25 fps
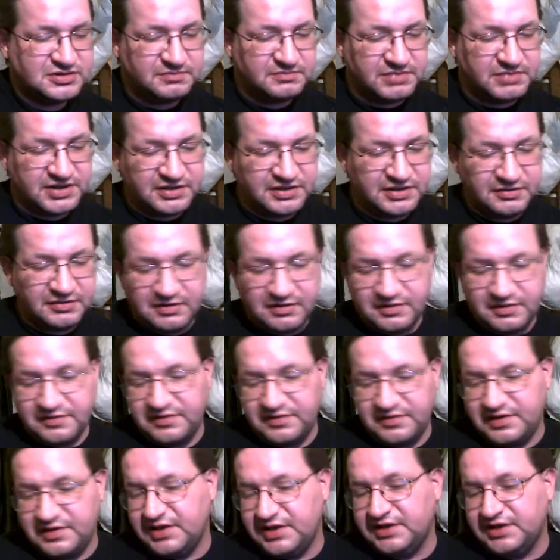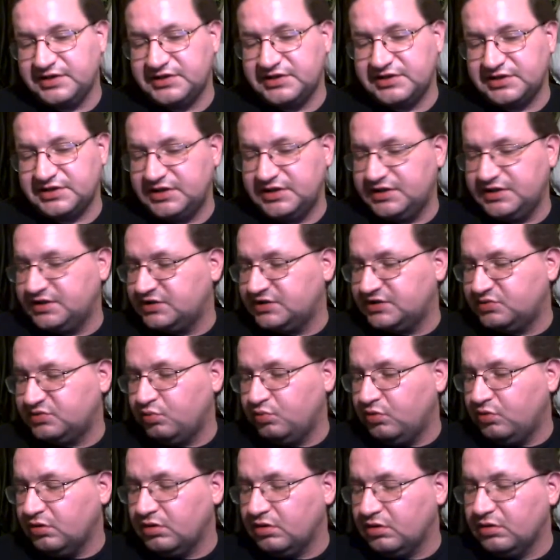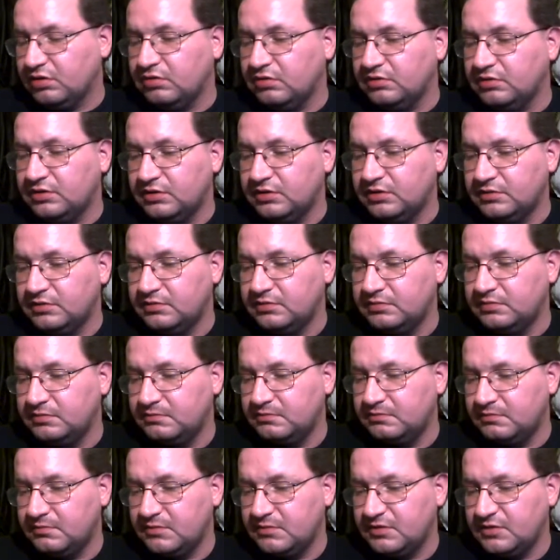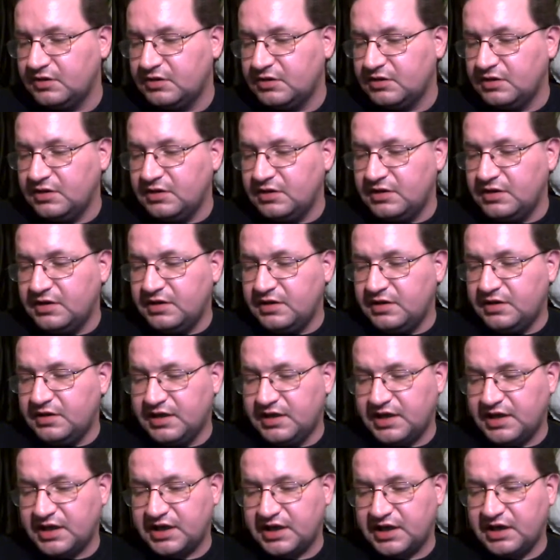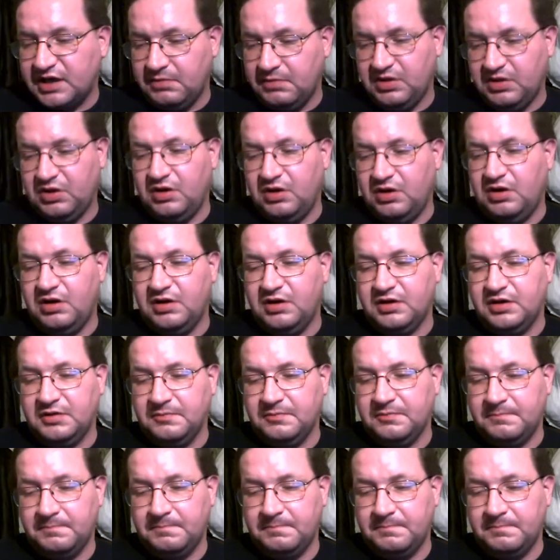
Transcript: But there are things in this world that come along